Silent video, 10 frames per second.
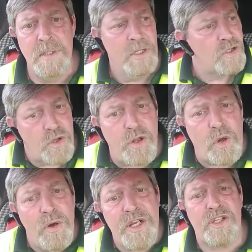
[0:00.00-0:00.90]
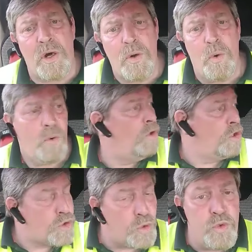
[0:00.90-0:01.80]
So they're going to struggle.
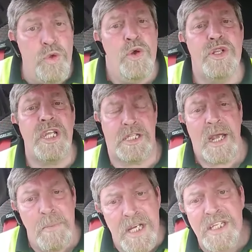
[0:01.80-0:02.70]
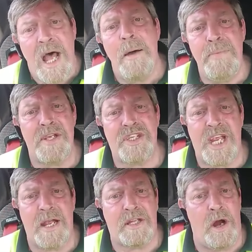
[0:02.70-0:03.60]
So now's the time to snap this
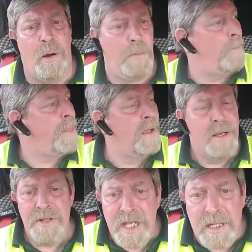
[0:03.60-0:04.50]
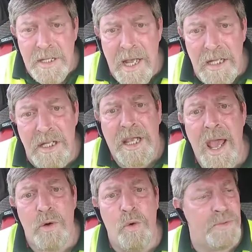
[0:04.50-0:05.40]
sector up, the, the, the
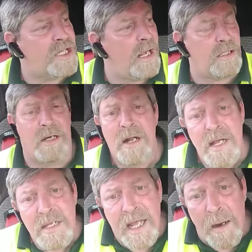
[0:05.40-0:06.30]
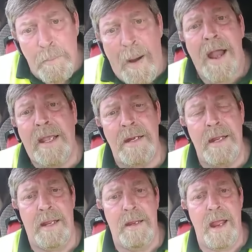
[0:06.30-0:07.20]
care home sector, get it back
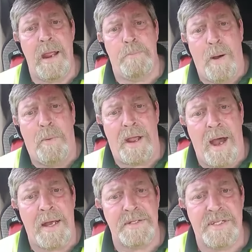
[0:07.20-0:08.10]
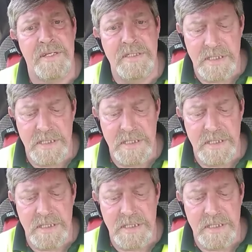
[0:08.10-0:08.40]
into uh, public hands.